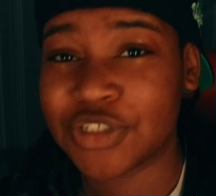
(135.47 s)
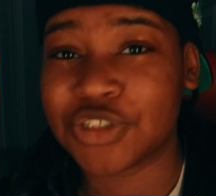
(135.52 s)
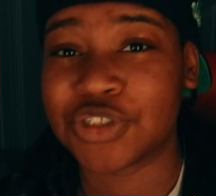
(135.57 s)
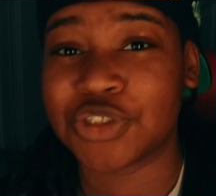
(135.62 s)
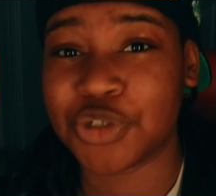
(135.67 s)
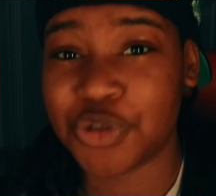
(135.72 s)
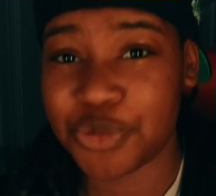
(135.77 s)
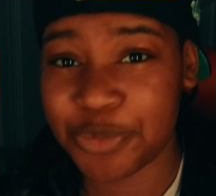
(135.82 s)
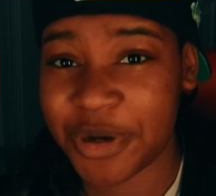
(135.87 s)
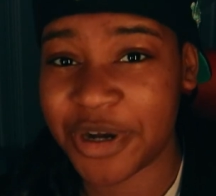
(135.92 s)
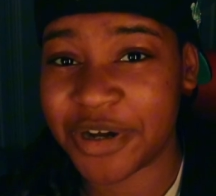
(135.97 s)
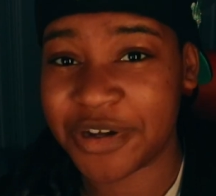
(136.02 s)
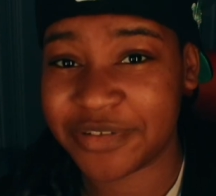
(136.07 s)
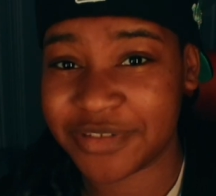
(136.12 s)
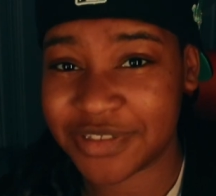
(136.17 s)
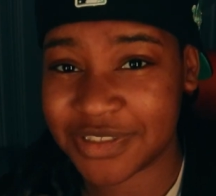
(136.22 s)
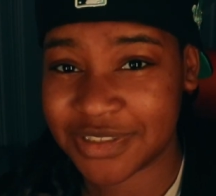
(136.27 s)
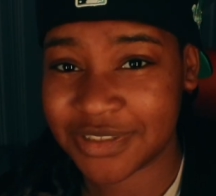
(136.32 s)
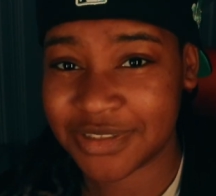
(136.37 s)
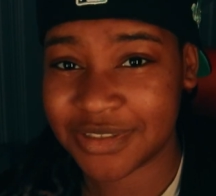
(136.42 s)
two
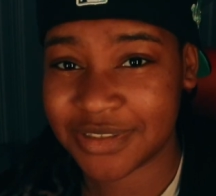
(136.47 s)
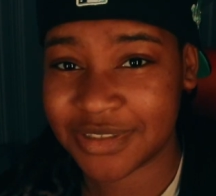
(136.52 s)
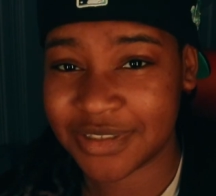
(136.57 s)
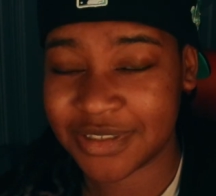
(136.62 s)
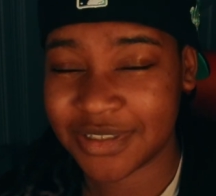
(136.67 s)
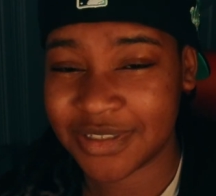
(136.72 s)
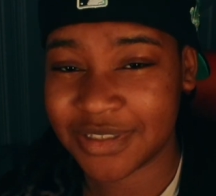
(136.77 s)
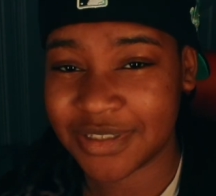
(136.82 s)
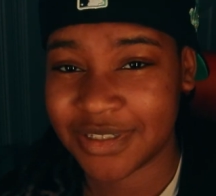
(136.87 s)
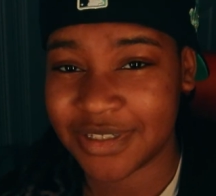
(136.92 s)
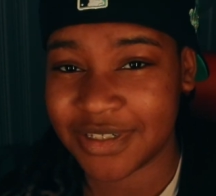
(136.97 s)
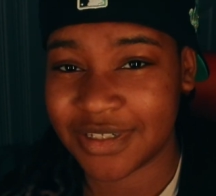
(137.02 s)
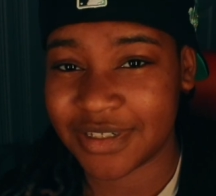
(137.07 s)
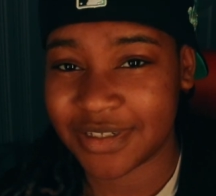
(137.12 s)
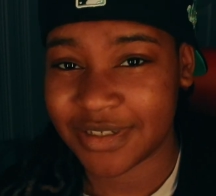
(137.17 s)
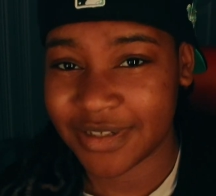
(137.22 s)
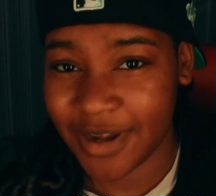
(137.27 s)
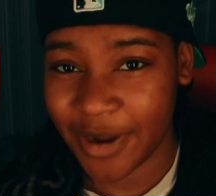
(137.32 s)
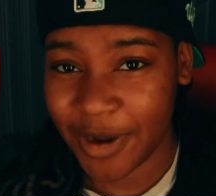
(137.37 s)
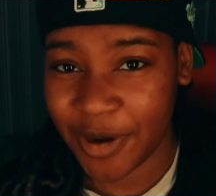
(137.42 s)
months.
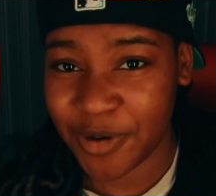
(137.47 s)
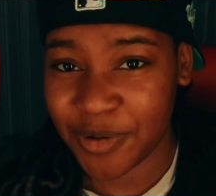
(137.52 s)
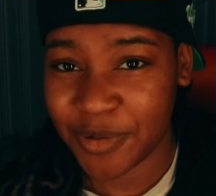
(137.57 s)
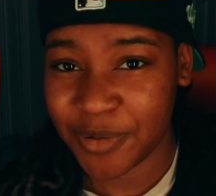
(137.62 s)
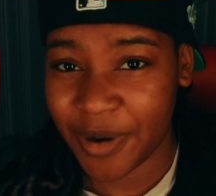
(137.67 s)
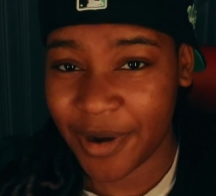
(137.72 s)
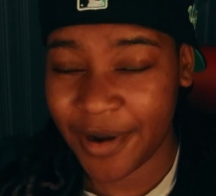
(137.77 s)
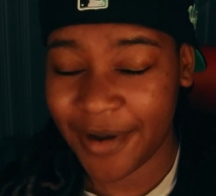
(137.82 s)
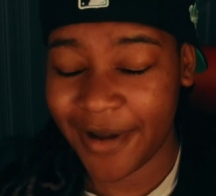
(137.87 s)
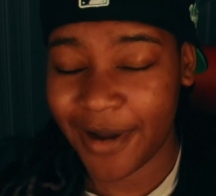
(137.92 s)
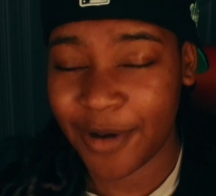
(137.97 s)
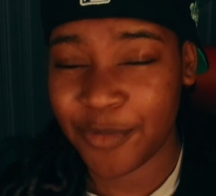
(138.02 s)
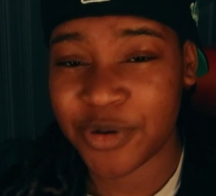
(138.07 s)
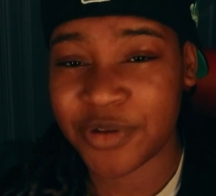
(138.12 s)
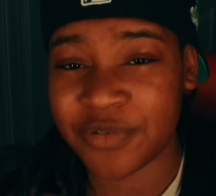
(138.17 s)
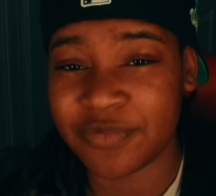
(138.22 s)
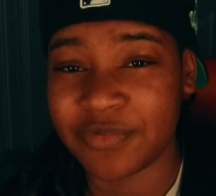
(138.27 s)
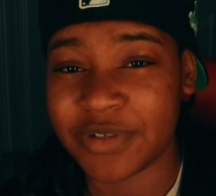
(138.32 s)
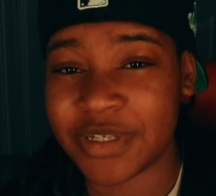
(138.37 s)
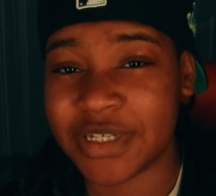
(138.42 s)
Now, I
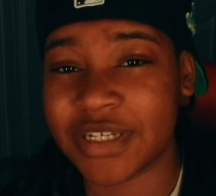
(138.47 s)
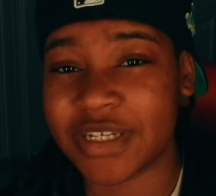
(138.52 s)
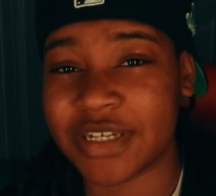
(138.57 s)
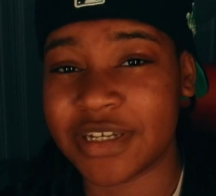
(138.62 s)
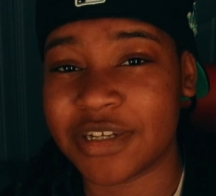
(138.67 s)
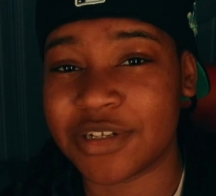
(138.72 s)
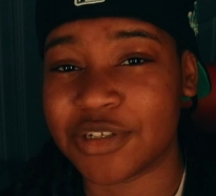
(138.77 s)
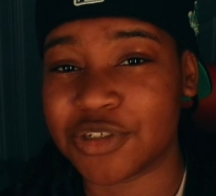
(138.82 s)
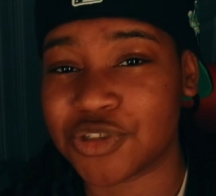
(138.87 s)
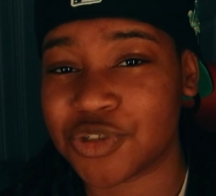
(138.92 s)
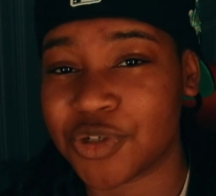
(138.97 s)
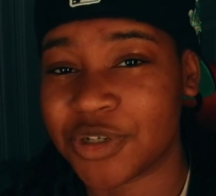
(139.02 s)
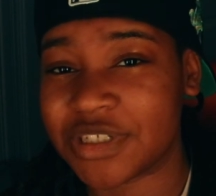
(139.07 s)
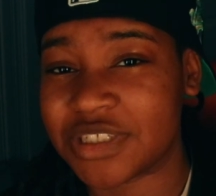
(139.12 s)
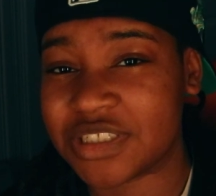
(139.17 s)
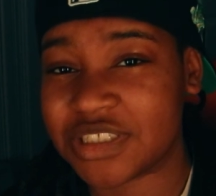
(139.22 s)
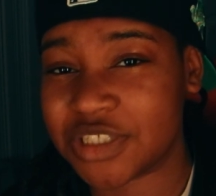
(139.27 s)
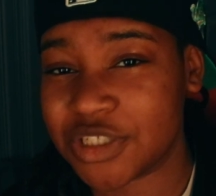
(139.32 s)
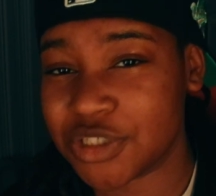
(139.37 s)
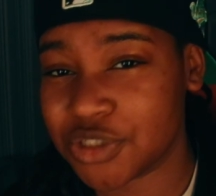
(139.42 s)
went vegan in a
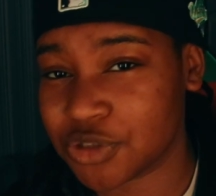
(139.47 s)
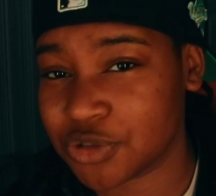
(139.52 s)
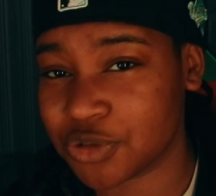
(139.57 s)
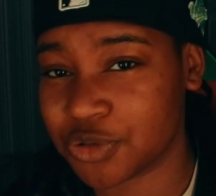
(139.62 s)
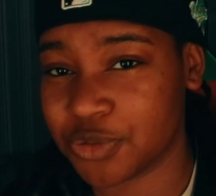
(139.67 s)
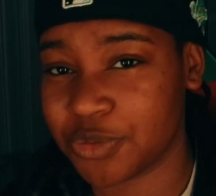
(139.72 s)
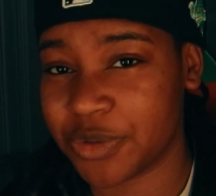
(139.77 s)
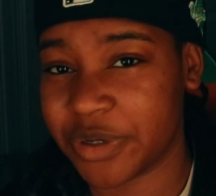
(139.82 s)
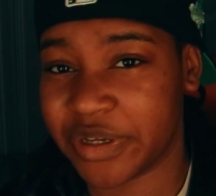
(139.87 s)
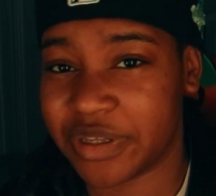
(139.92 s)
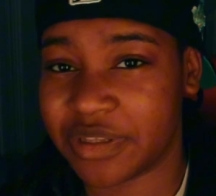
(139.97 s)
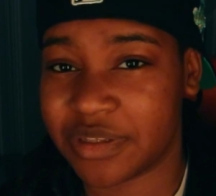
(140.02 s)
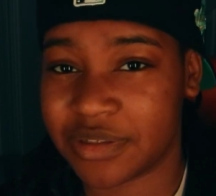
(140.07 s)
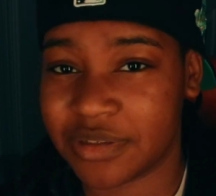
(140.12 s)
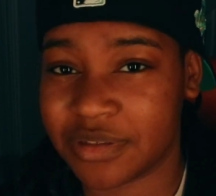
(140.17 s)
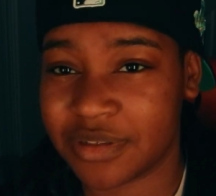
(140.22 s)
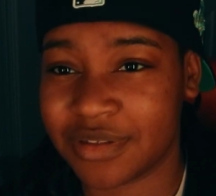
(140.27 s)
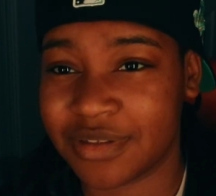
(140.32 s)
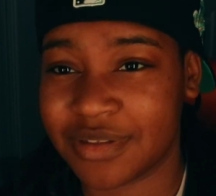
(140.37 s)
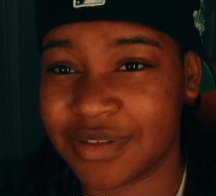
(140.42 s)
transitional way
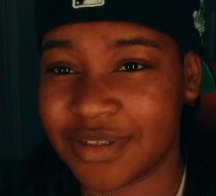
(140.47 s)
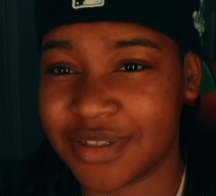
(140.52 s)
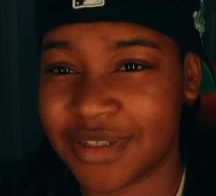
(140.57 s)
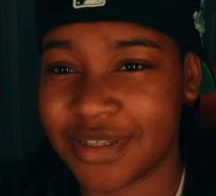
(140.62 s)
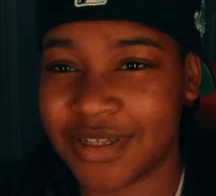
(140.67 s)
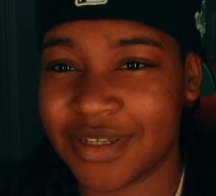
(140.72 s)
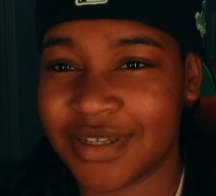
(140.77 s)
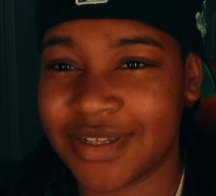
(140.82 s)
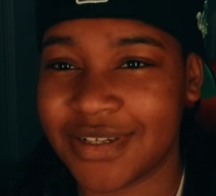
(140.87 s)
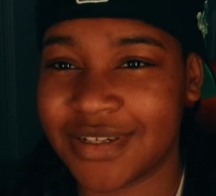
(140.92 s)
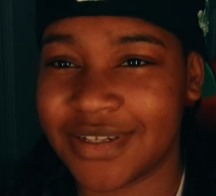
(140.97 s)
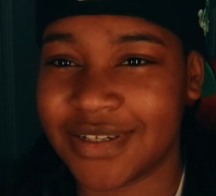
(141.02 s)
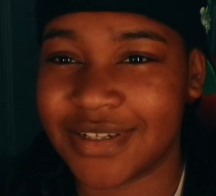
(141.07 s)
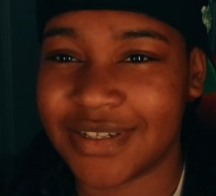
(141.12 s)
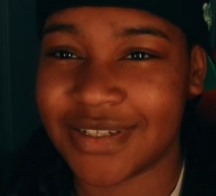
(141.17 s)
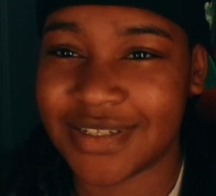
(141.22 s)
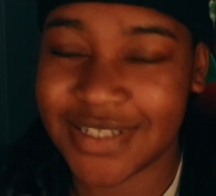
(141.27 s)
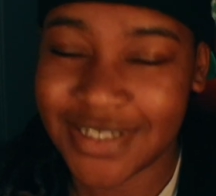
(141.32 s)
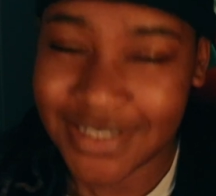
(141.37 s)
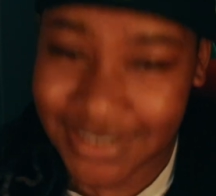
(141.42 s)

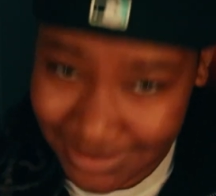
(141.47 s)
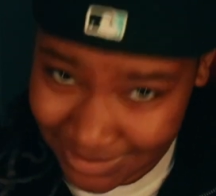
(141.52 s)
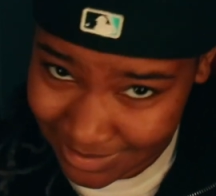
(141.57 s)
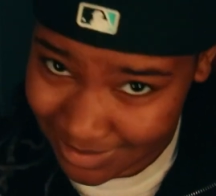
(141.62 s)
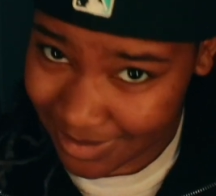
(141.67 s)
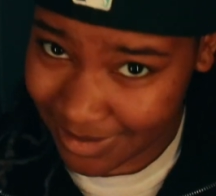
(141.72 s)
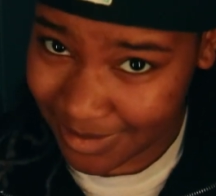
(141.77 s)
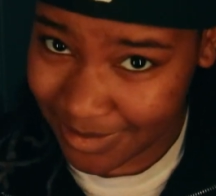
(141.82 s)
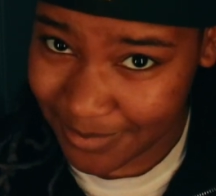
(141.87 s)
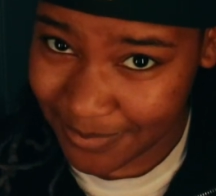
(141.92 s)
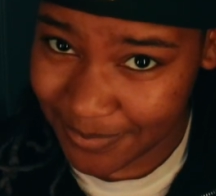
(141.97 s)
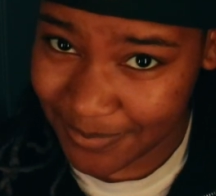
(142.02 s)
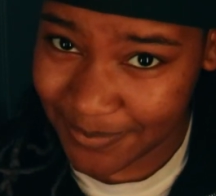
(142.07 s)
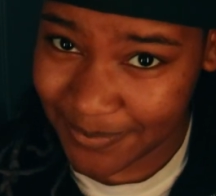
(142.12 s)
this time,